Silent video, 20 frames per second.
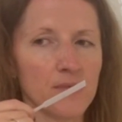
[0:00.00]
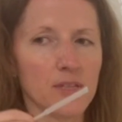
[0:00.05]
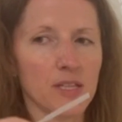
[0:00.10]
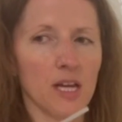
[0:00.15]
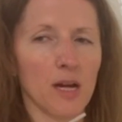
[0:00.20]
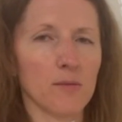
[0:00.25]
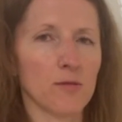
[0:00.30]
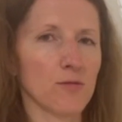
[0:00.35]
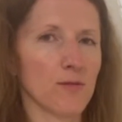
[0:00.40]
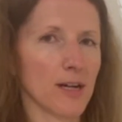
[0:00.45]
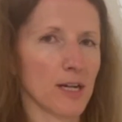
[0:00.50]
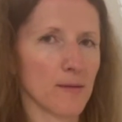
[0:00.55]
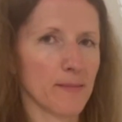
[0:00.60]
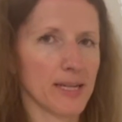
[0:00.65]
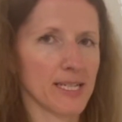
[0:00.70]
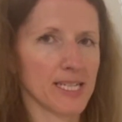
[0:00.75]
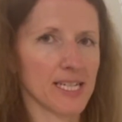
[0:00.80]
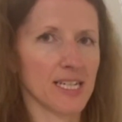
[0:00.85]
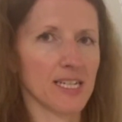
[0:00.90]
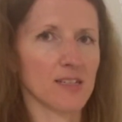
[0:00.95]
I would
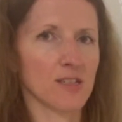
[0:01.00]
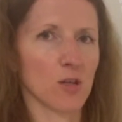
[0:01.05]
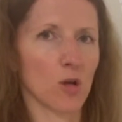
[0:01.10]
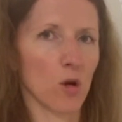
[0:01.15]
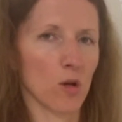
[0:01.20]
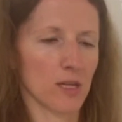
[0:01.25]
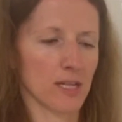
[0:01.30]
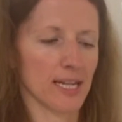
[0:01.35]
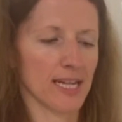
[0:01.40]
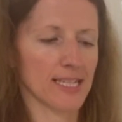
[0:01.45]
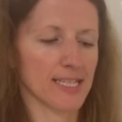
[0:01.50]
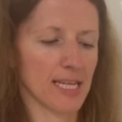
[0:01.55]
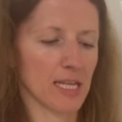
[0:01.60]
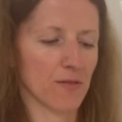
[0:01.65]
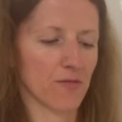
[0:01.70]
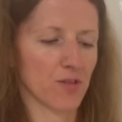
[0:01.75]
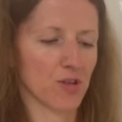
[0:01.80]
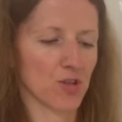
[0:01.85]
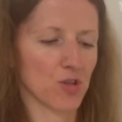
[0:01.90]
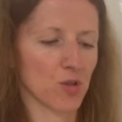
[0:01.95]
recommend it as a holiday
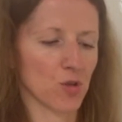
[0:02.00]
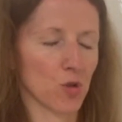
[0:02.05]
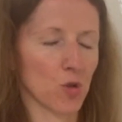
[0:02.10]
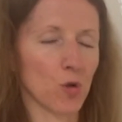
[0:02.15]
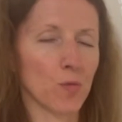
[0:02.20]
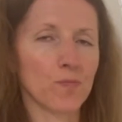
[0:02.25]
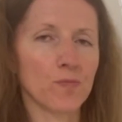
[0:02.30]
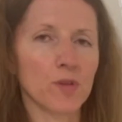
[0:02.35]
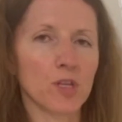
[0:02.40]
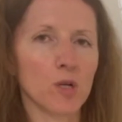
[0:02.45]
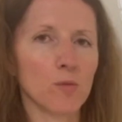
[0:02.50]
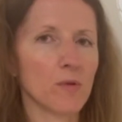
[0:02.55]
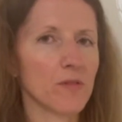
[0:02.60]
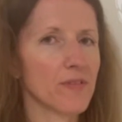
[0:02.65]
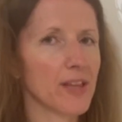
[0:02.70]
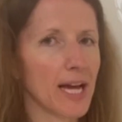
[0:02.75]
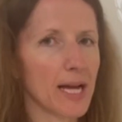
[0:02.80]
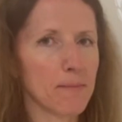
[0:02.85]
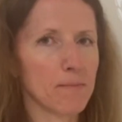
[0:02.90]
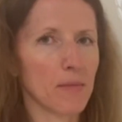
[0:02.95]
scent for sure, and
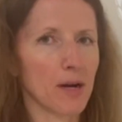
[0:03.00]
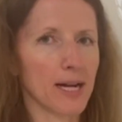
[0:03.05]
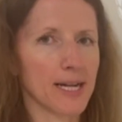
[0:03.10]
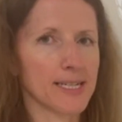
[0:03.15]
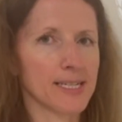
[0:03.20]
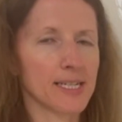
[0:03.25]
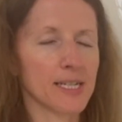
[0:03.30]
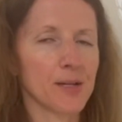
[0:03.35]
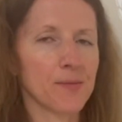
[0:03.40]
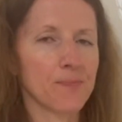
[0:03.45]
with that in mind,